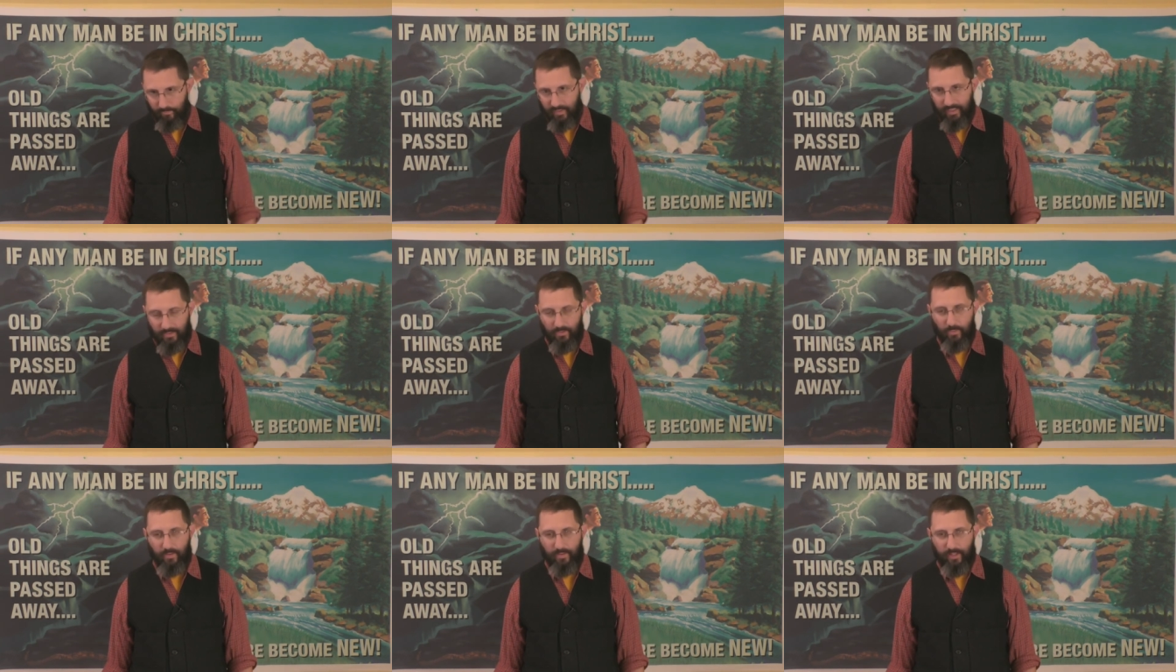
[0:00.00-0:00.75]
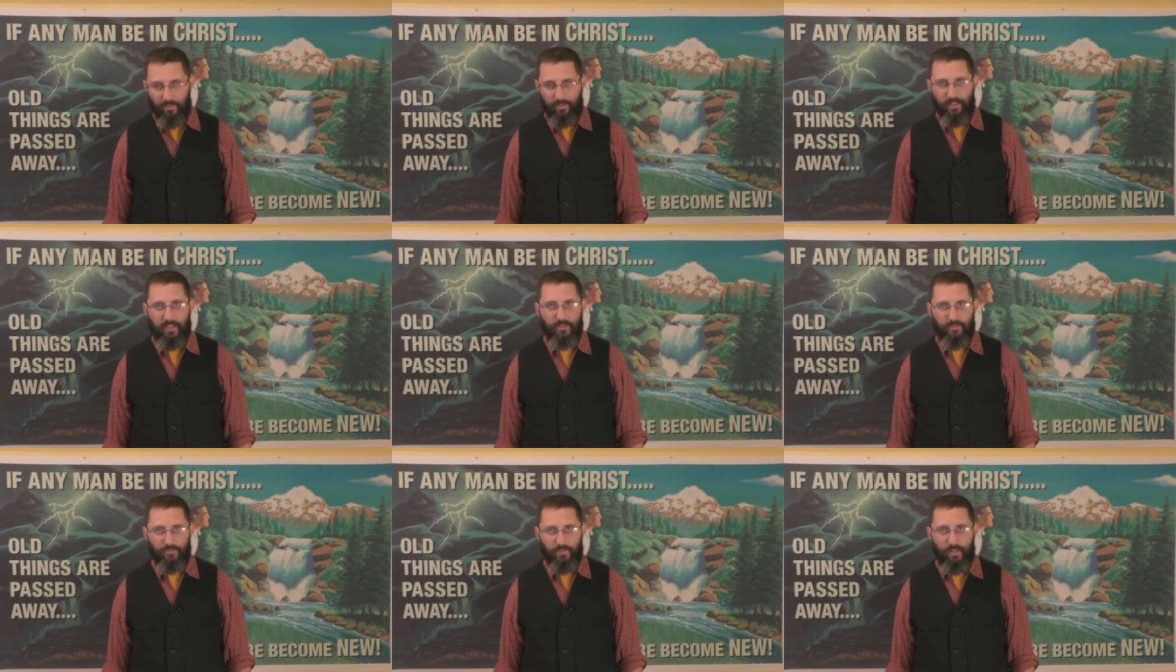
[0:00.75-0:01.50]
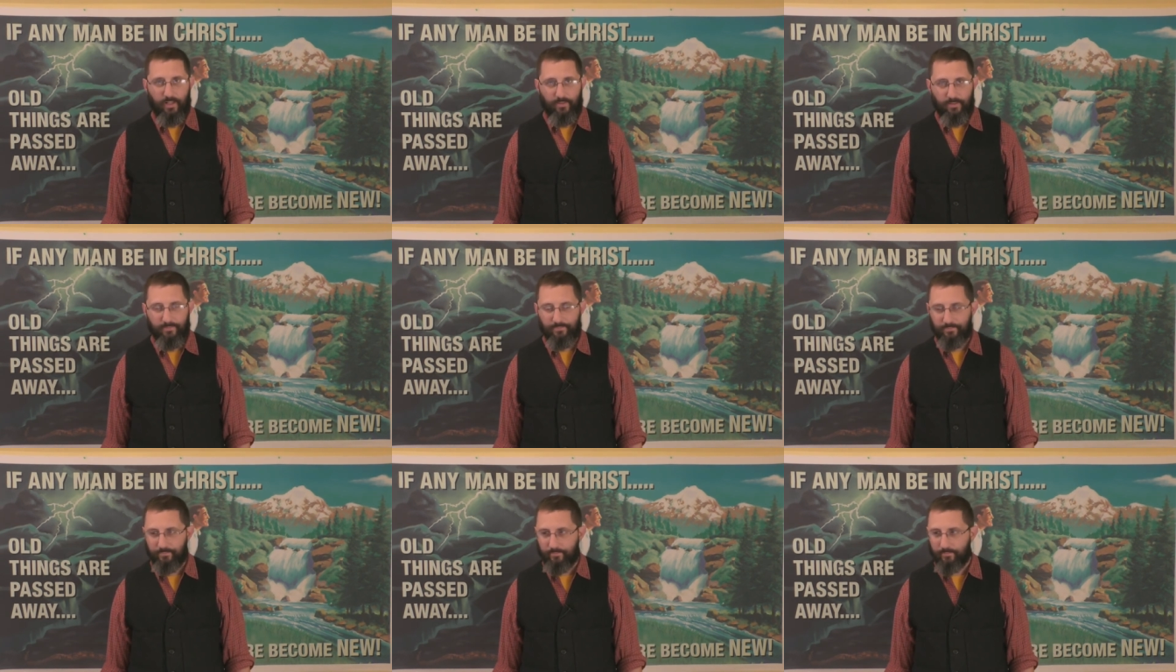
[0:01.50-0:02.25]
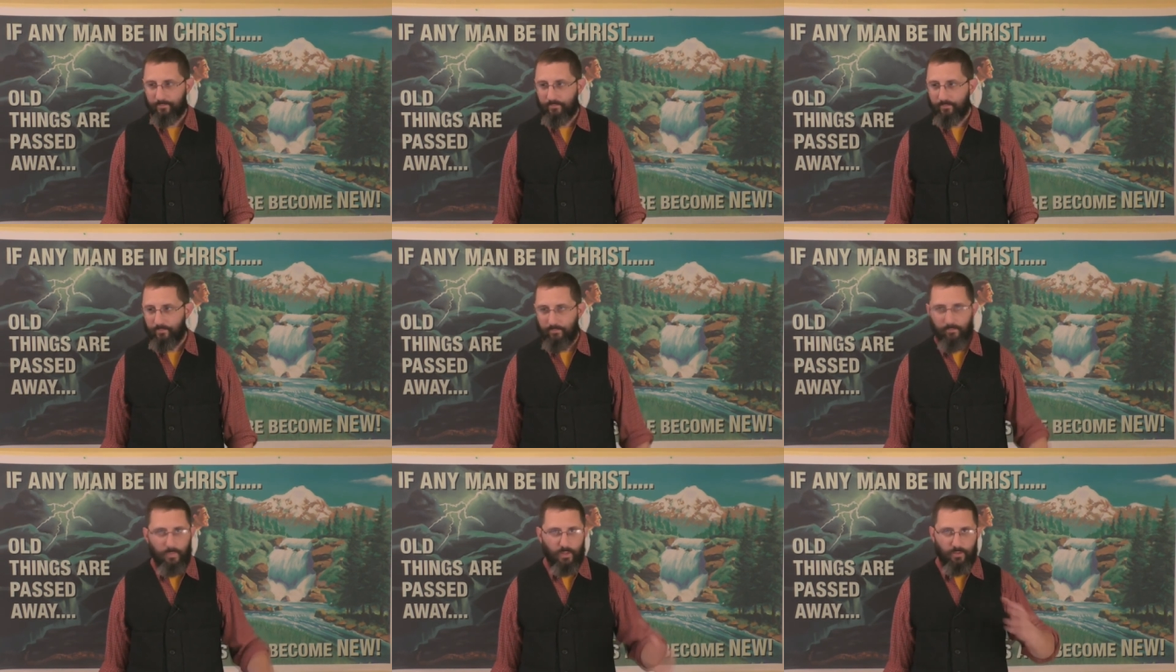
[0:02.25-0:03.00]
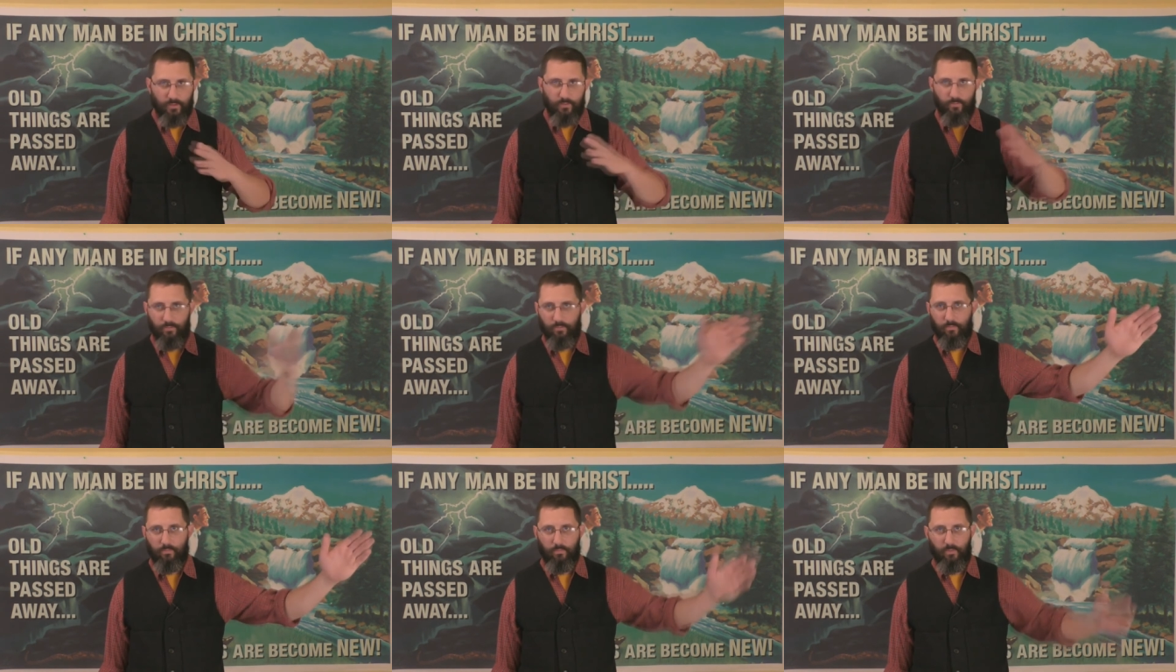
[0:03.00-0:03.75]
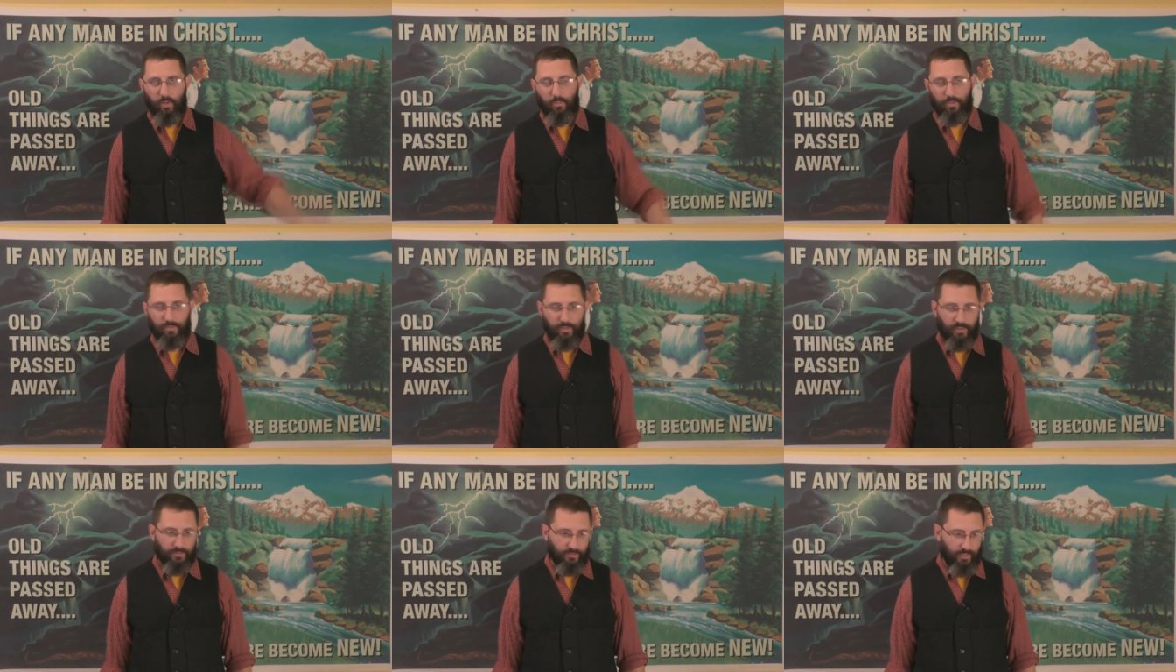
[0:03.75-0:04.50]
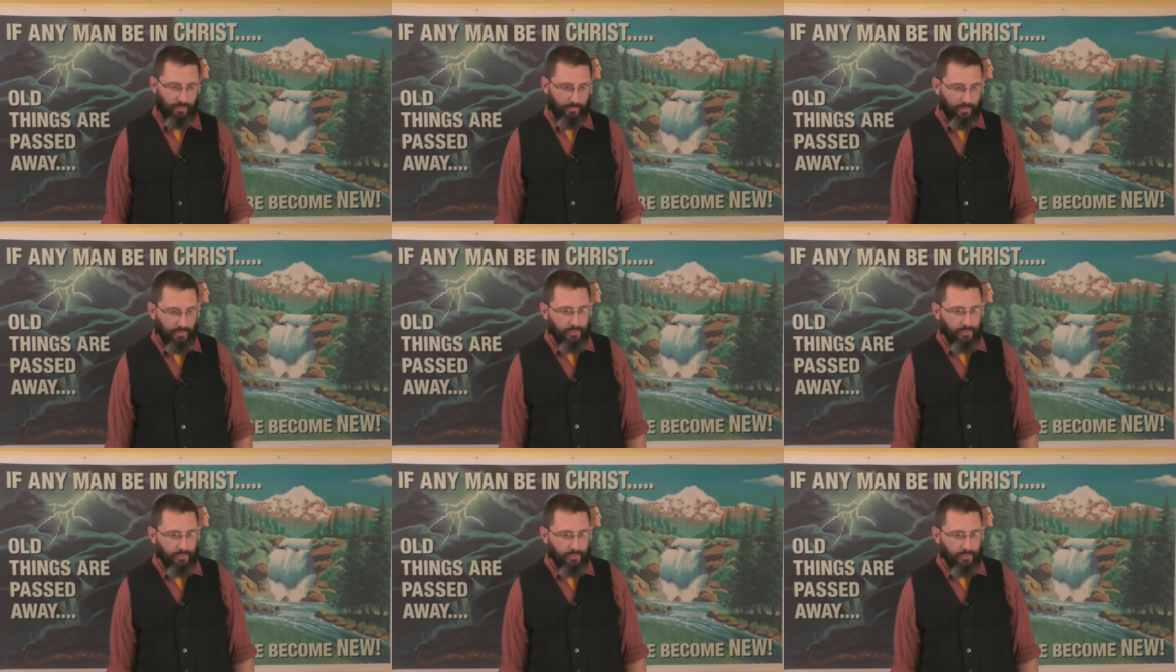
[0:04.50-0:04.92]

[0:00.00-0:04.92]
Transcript: 10, 12 hour days of driving, just almost nonstop.